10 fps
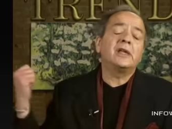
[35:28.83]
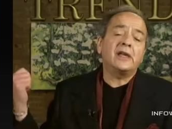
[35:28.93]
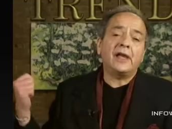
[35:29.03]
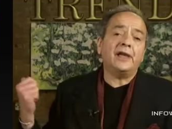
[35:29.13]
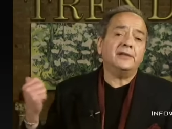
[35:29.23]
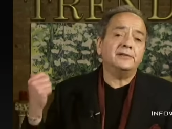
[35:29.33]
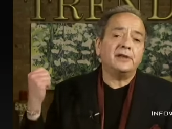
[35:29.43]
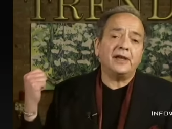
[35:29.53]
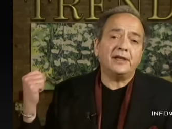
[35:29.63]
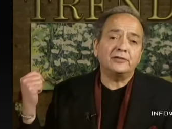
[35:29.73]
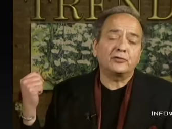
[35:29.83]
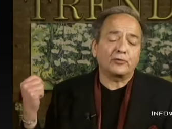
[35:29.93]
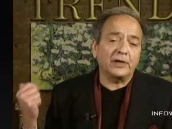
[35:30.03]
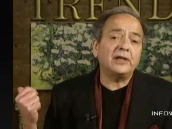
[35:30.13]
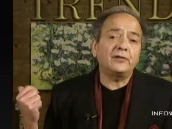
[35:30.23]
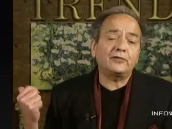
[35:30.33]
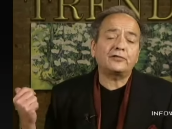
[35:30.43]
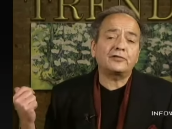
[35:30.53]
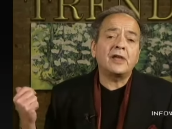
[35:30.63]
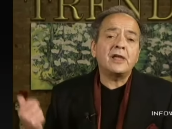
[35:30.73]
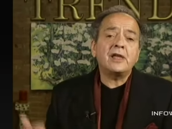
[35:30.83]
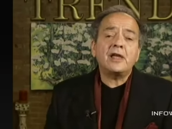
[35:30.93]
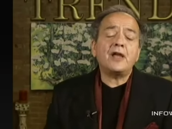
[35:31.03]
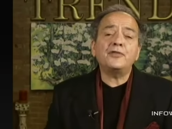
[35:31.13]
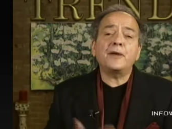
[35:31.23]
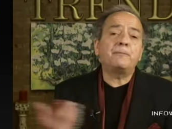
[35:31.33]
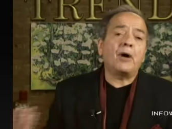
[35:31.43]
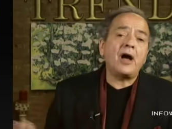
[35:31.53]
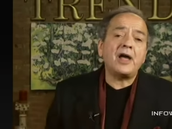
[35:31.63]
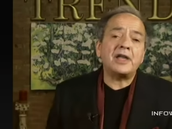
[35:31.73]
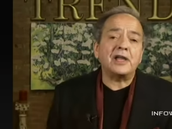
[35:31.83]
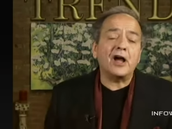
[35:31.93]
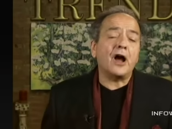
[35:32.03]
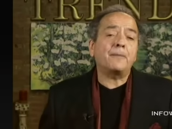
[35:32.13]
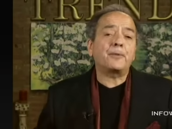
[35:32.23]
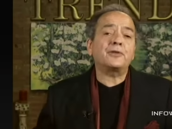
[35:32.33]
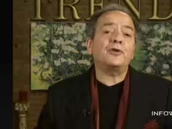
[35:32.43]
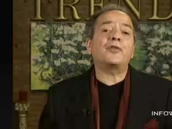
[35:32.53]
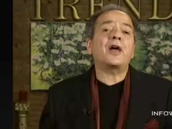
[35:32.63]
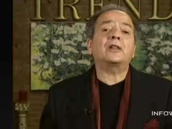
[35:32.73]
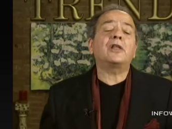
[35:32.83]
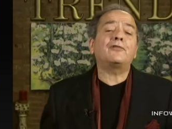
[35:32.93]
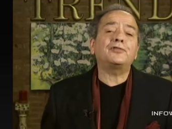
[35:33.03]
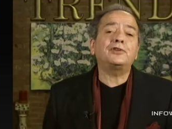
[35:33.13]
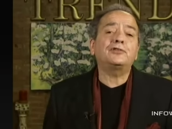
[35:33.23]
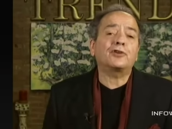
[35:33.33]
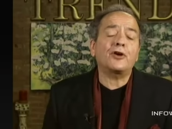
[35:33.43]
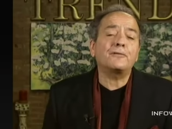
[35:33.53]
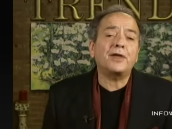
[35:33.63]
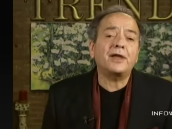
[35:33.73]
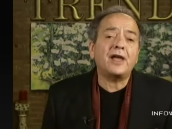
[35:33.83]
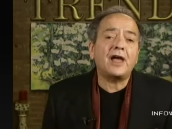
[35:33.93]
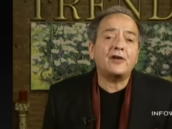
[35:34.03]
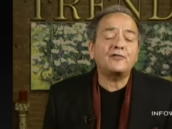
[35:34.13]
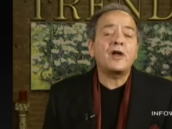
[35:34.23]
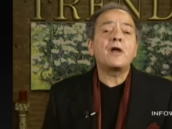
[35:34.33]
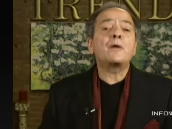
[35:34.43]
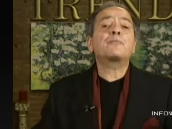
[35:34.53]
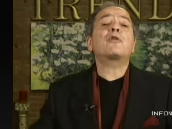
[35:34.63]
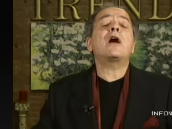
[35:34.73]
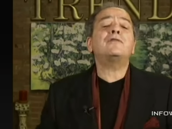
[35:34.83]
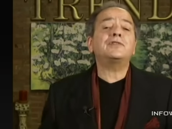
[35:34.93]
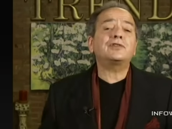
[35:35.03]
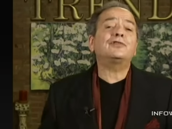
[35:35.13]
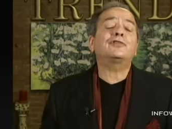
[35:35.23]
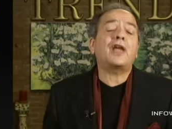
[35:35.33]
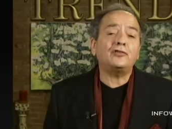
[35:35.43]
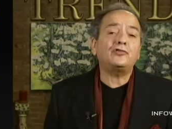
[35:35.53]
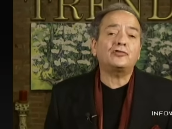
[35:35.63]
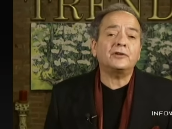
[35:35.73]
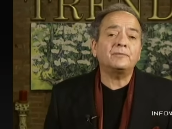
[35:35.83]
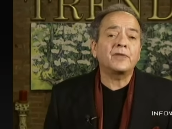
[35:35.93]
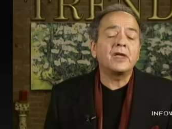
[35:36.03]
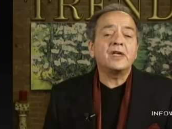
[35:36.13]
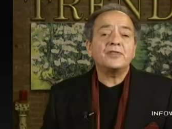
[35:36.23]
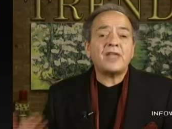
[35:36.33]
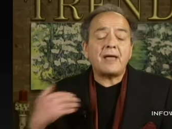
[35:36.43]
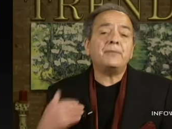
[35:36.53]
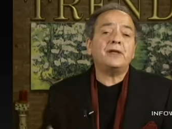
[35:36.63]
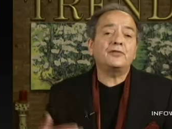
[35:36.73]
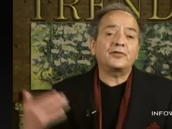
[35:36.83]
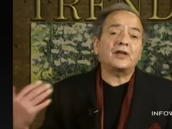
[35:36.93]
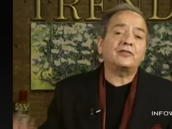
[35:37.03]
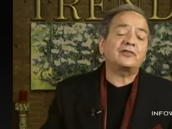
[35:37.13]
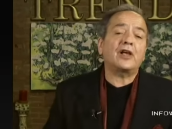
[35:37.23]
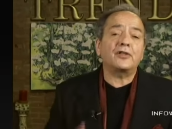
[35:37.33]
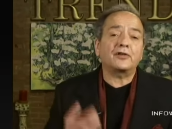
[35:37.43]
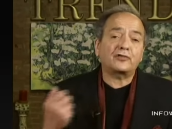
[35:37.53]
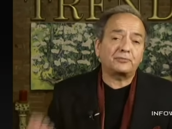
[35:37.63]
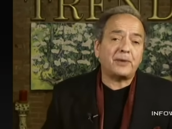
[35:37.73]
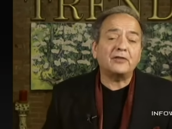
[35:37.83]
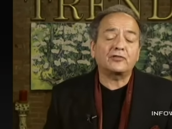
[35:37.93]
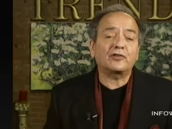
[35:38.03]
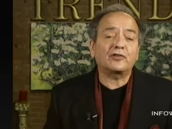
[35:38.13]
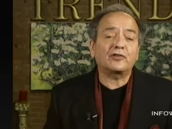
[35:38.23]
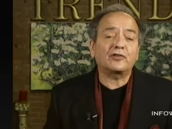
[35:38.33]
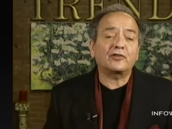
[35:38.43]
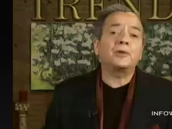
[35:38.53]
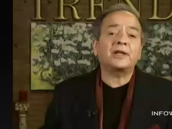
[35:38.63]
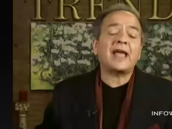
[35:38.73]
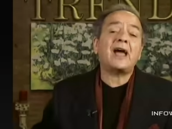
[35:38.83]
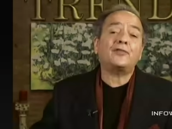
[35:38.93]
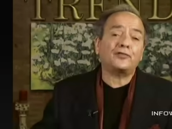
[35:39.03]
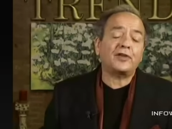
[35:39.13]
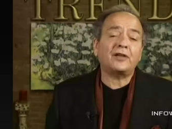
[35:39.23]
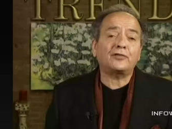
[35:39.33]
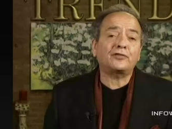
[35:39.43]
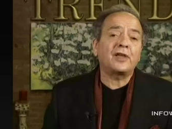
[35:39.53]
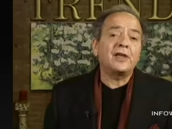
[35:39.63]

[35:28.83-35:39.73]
and Greece. And they're buying up, that lovely term they have, privatization. That means they sell expensive public assets